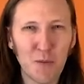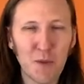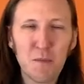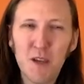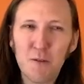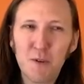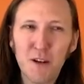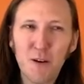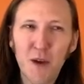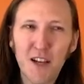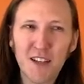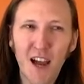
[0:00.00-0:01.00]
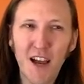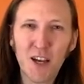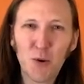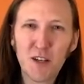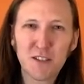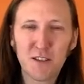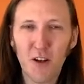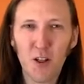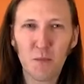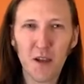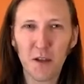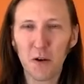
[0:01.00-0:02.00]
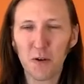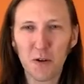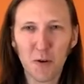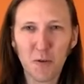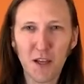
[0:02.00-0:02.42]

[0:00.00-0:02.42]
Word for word: Maybe I want to go back to iOS development or go